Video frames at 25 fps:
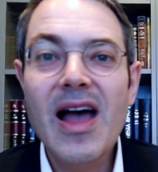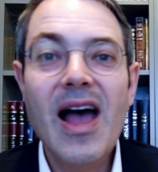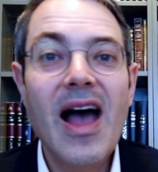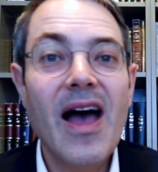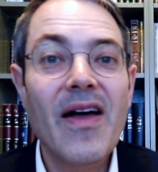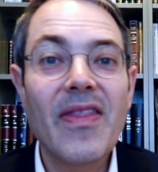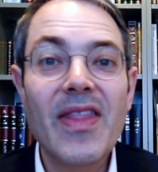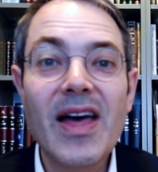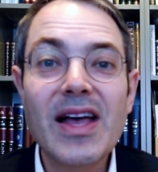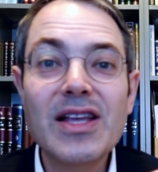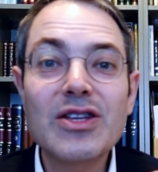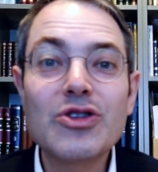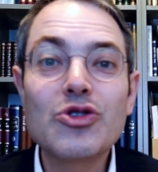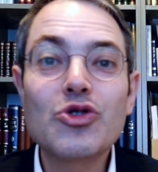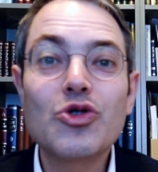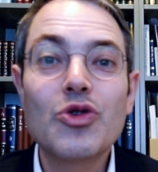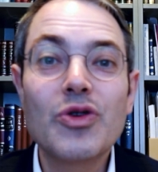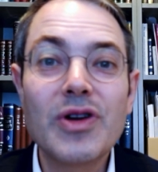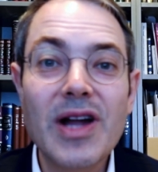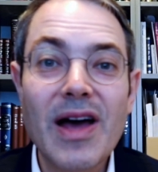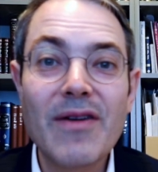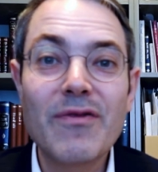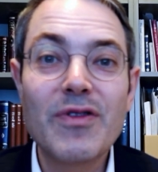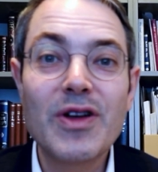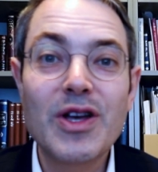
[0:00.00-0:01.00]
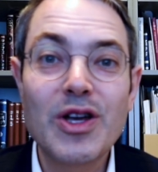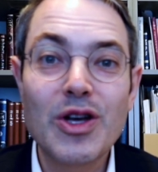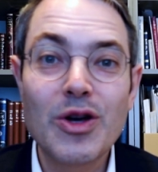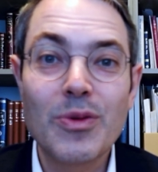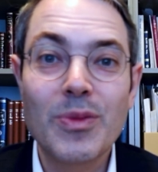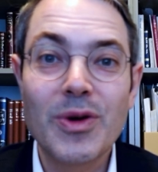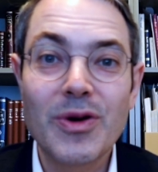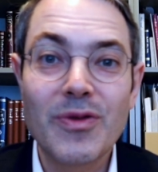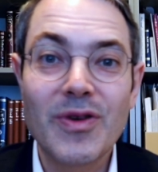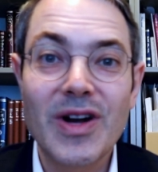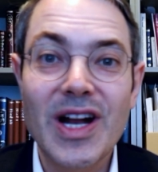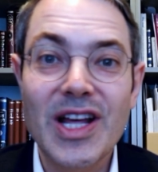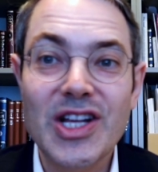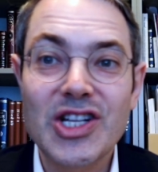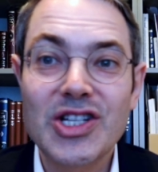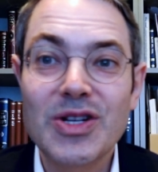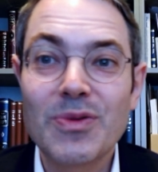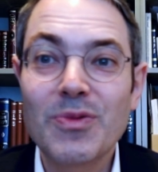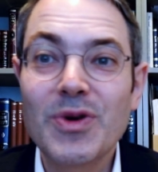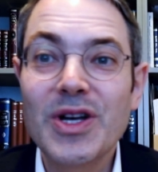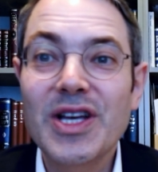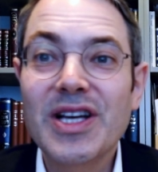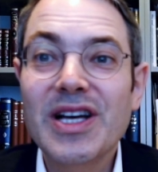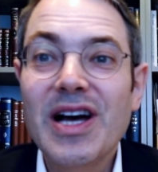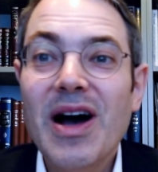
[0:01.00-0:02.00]
And that's true in every human
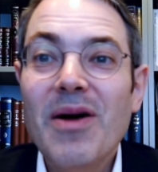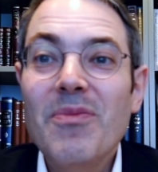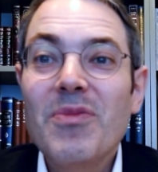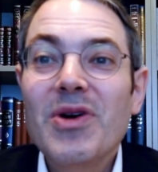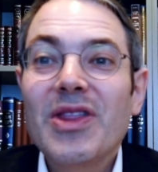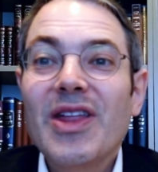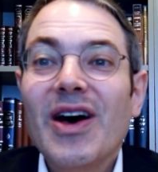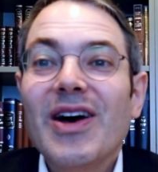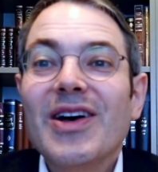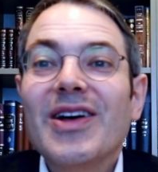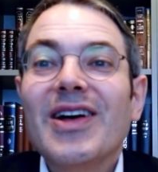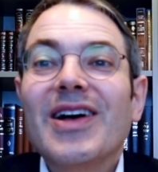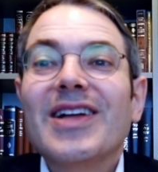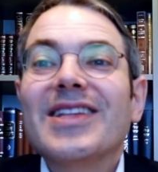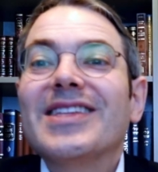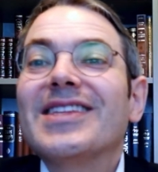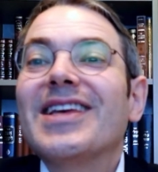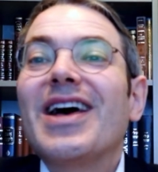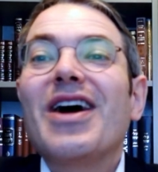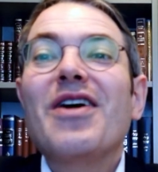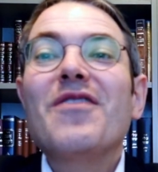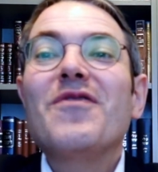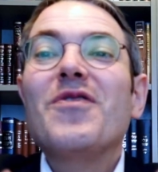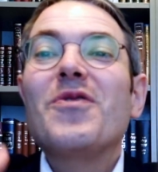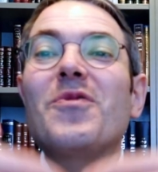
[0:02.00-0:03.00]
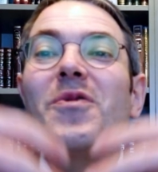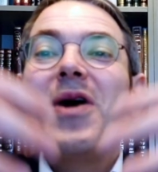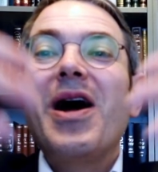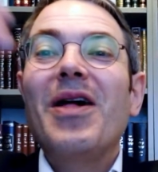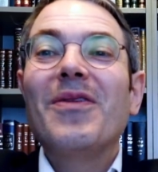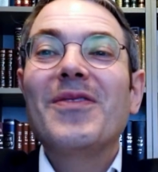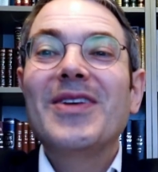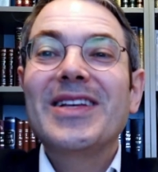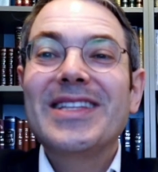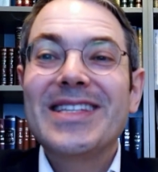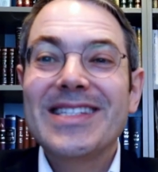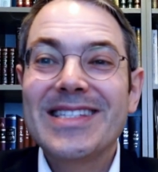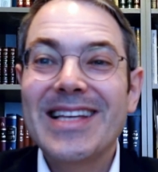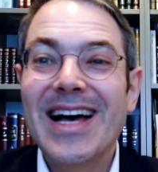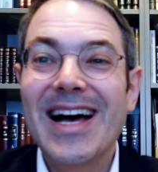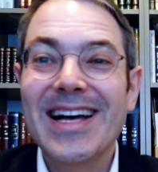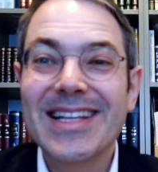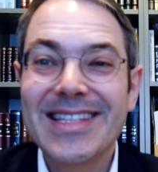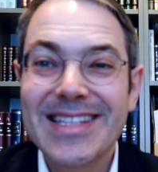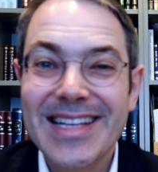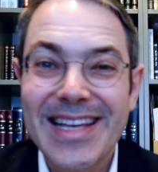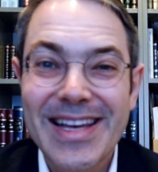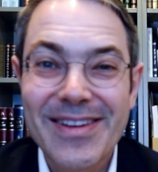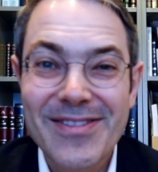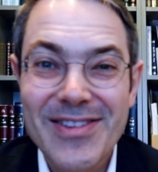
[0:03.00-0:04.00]
relationship. We come with our overwhelming desire
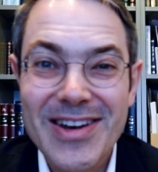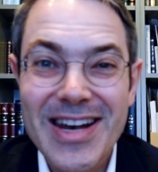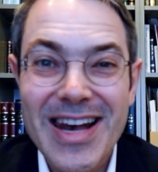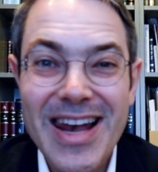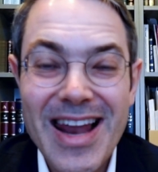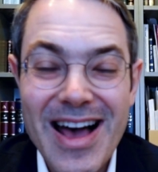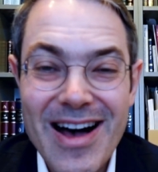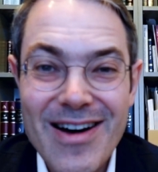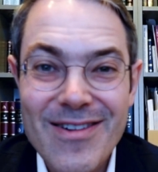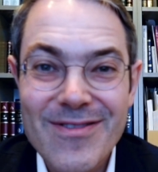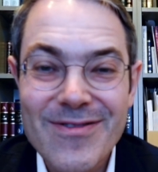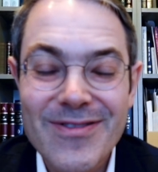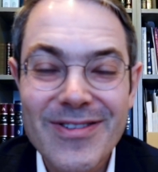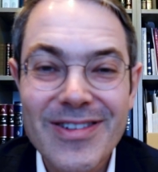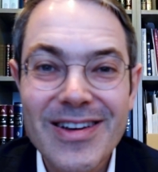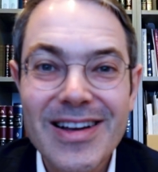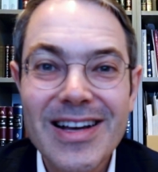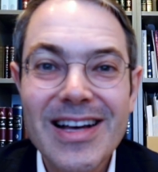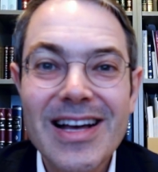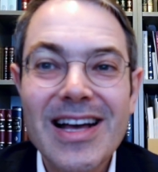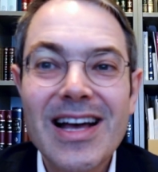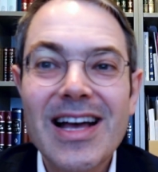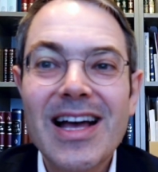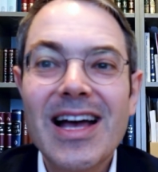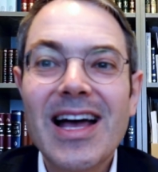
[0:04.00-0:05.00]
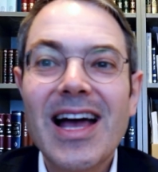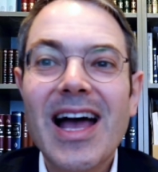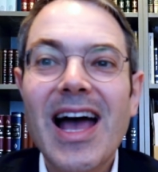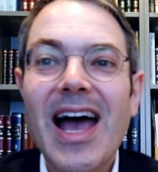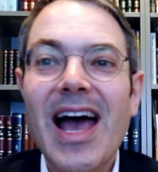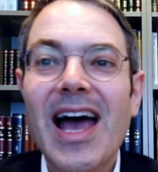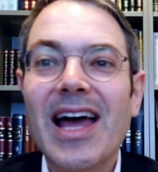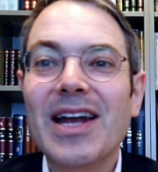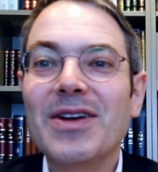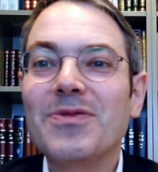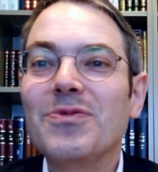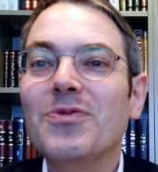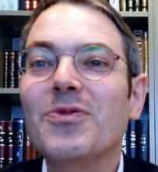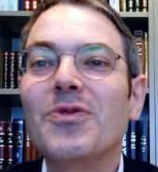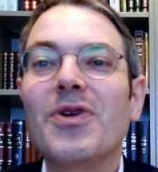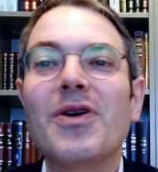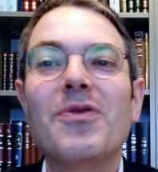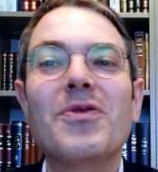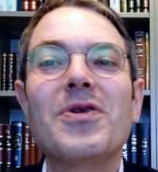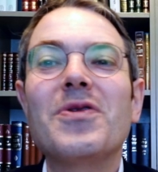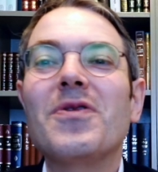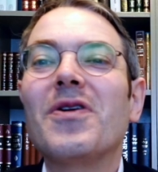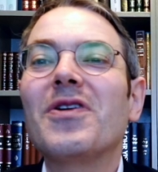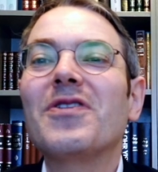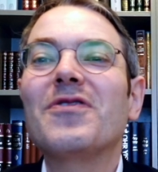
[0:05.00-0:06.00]
to give and love. And
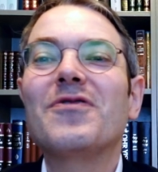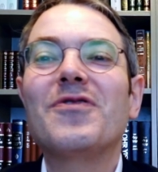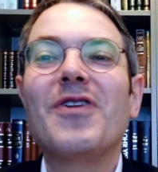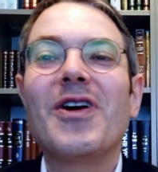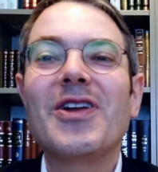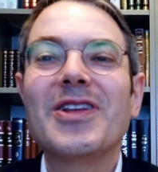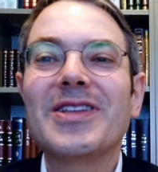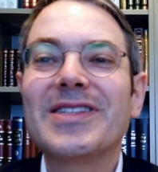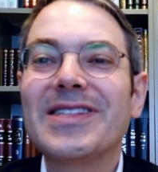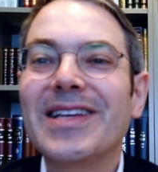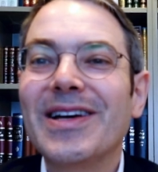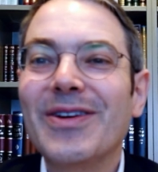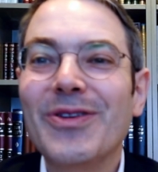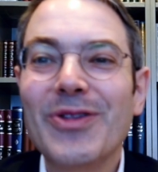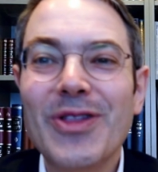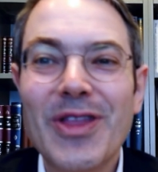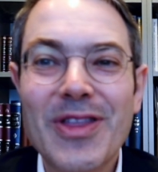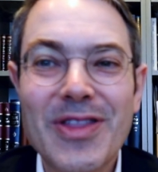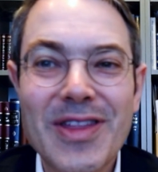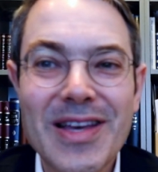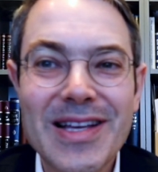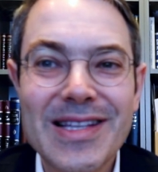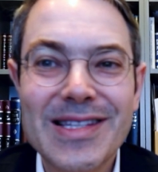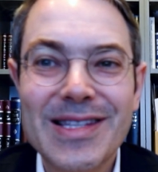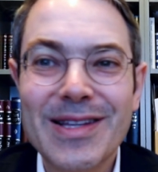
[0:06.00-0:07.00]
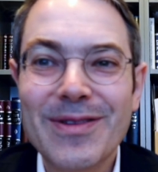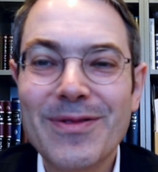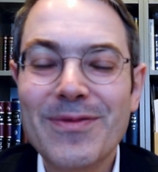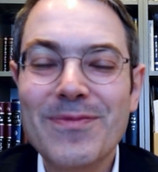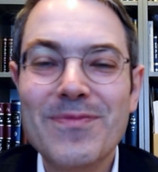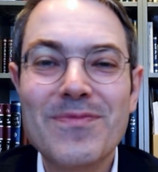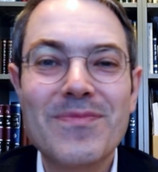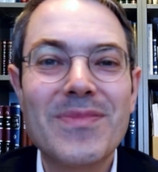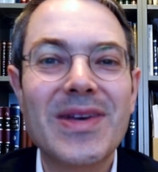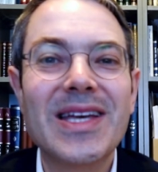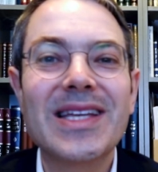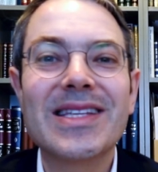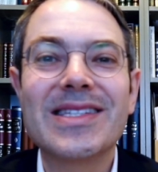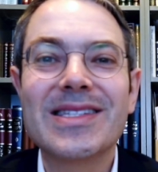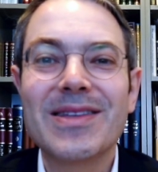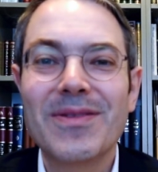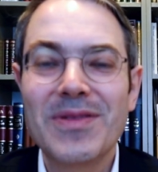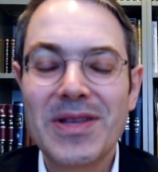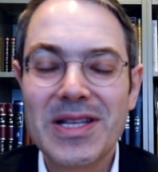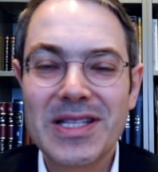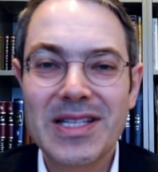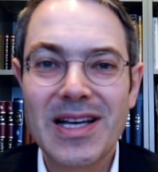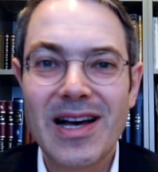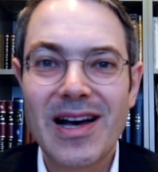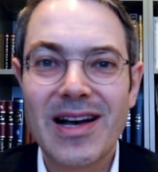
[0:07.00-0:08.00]
we want to volunteer all the things that mean
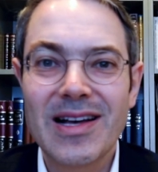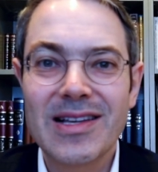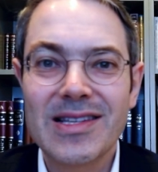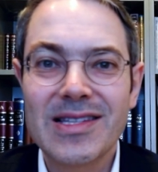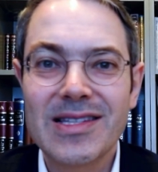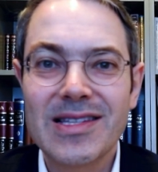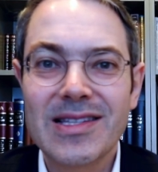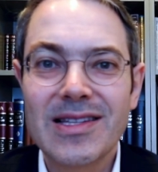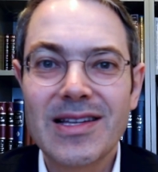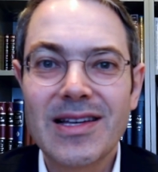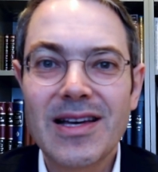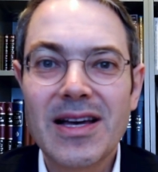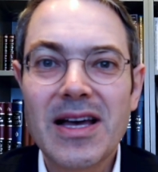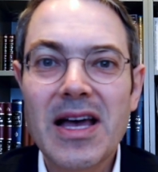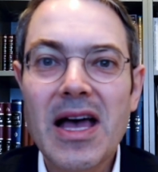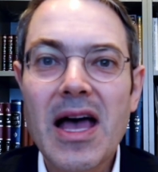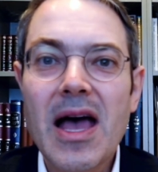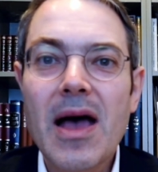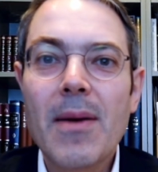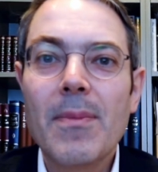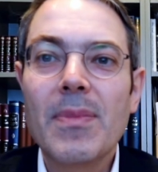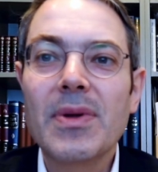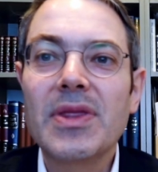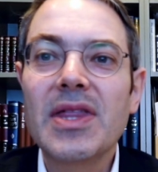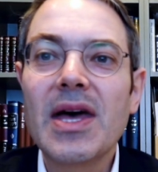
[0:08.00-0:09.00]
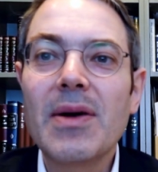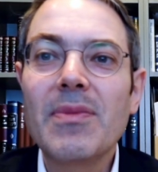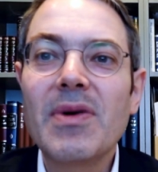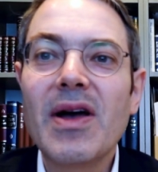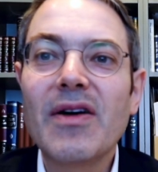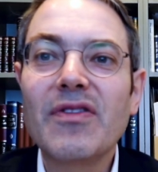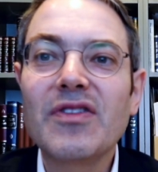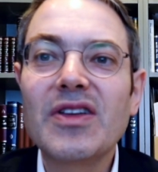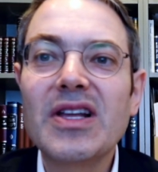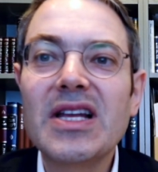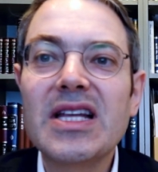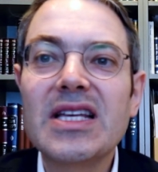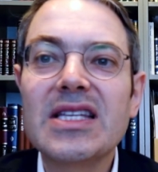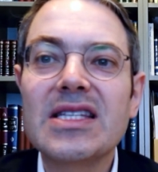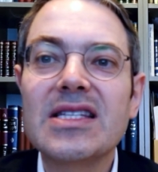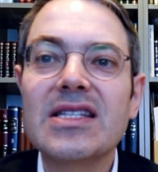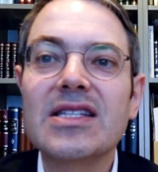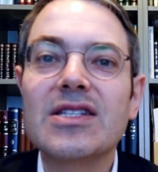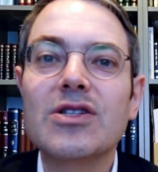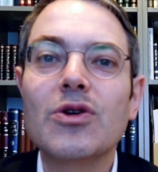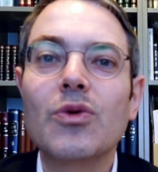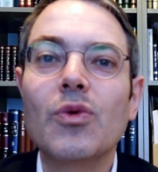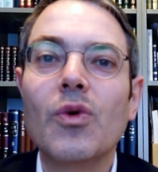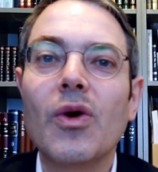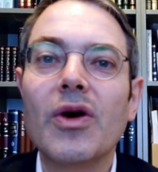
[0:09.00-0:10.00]
something to us. But then we have to listen
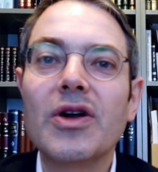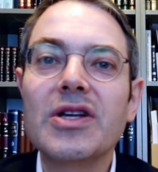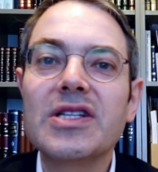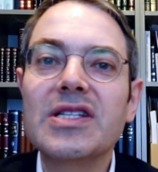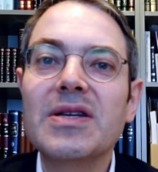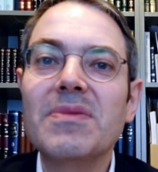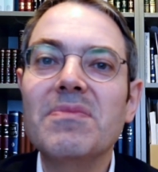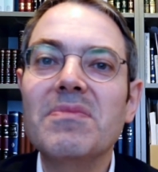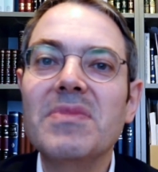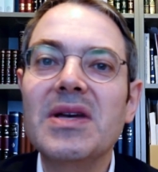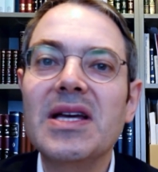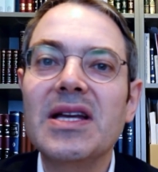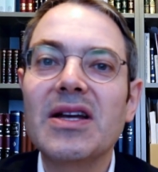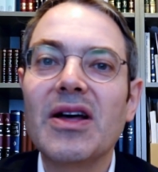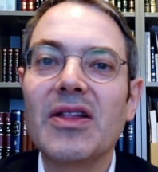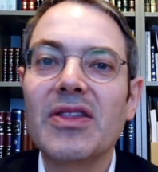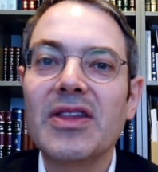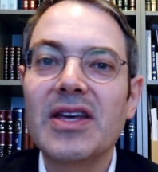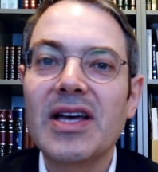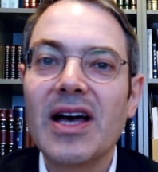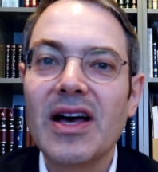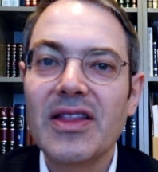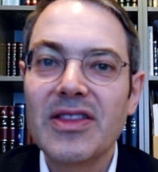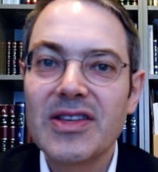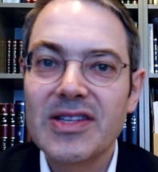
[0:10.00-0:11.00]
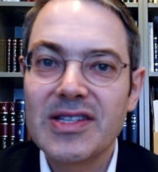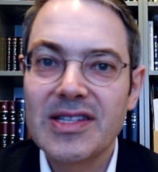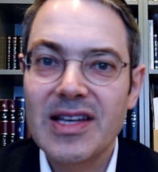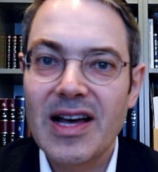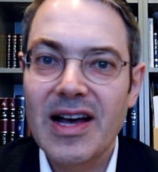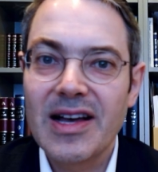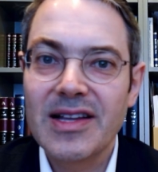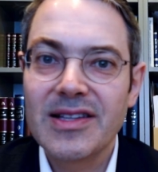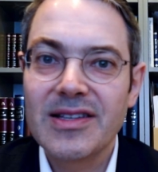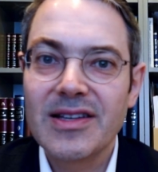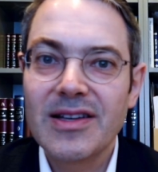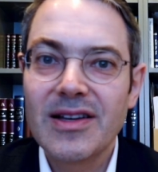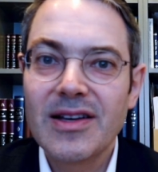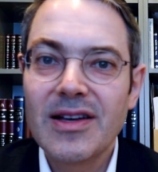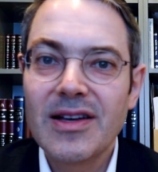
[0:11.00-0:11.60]
to what does it mean on the other side?